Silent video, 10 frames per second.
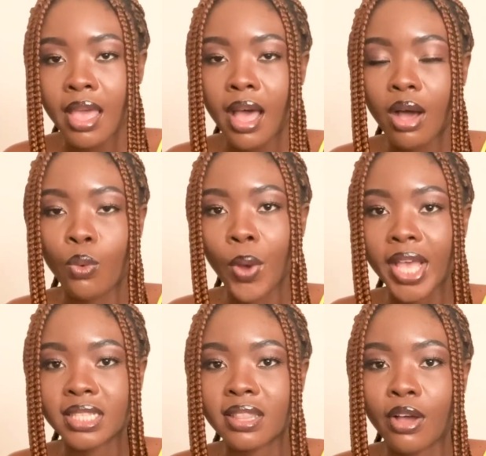
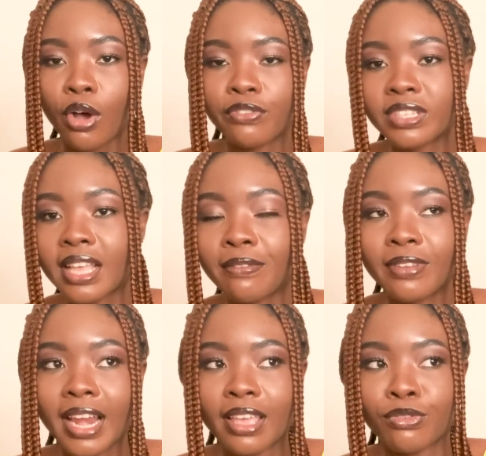Whereas in the office, I feel
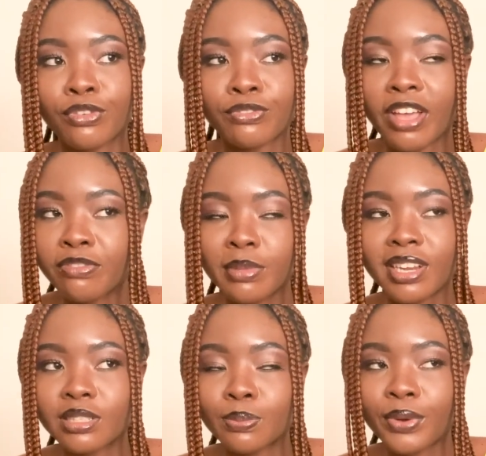like 5
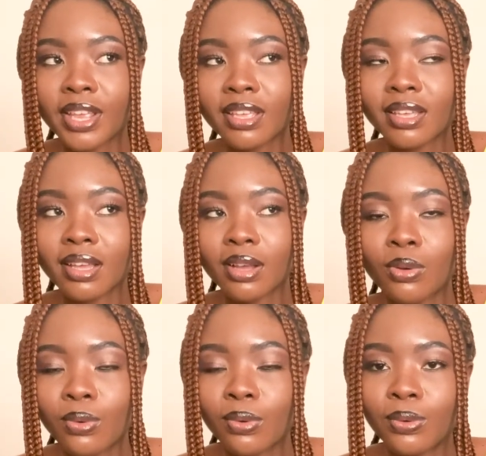minutes break
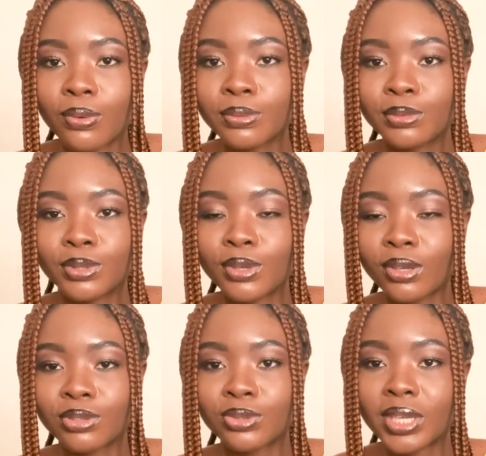would
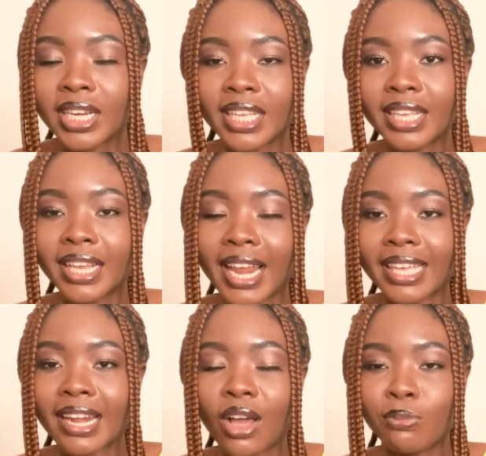not really like
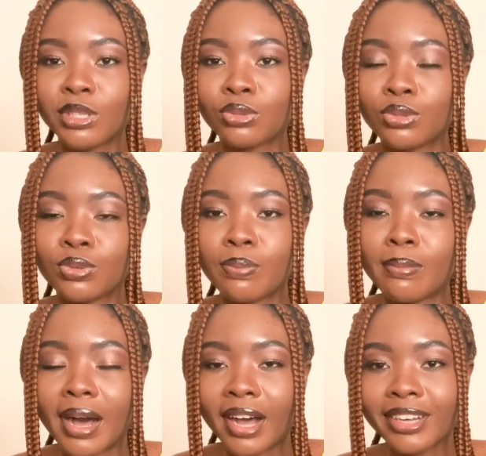allow me to do
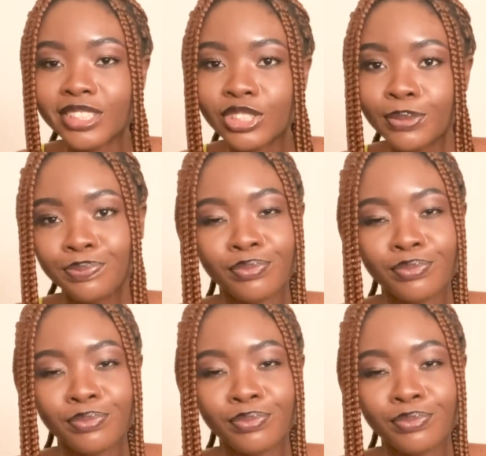much.